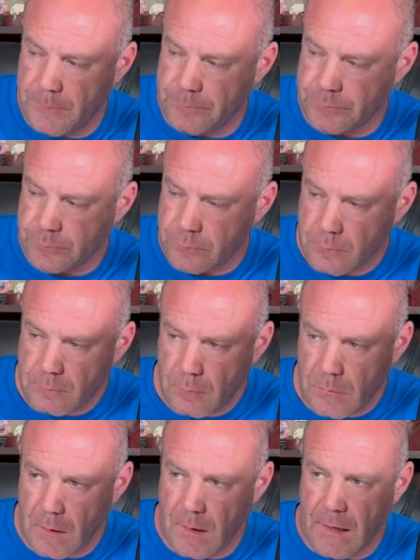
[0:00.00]
I'm able
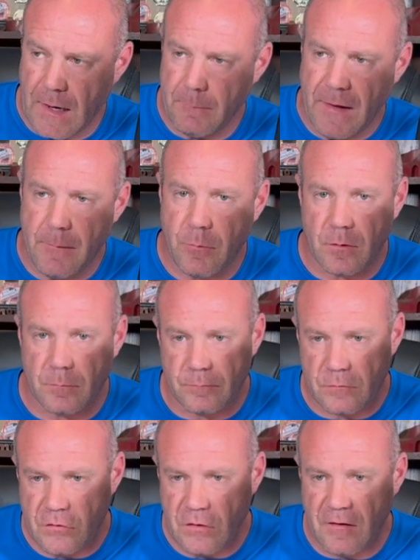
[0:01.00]
to shove more
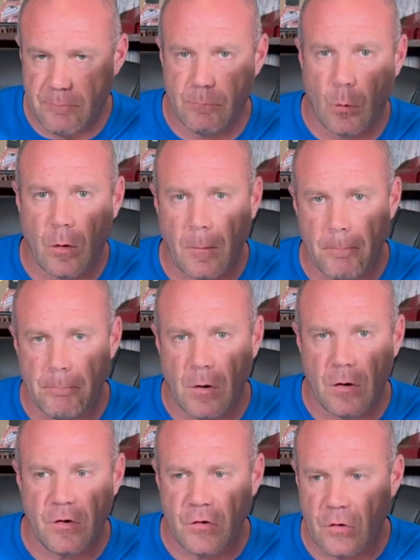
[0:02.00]
motor neuron
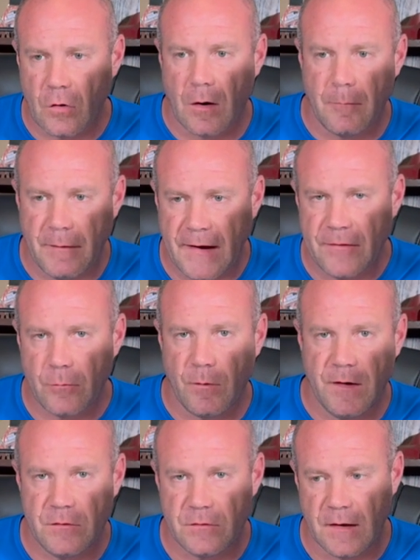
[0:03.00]
pathways in this
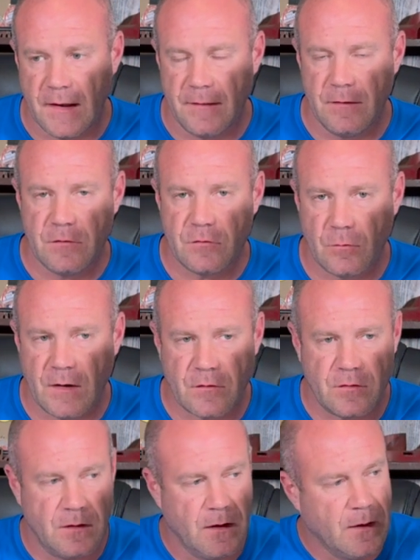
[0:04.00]
direction,
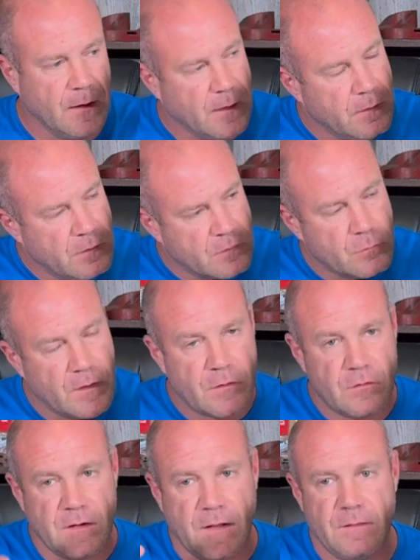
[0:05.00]
and this
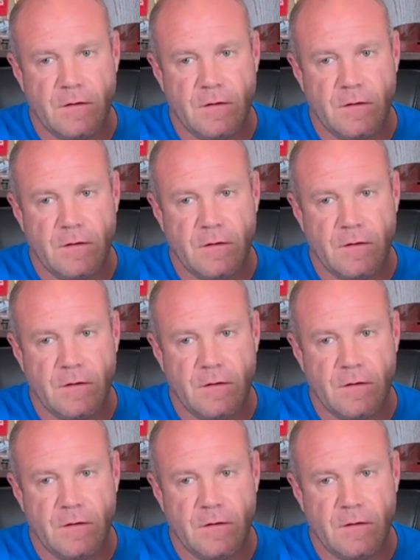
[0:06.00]
direction.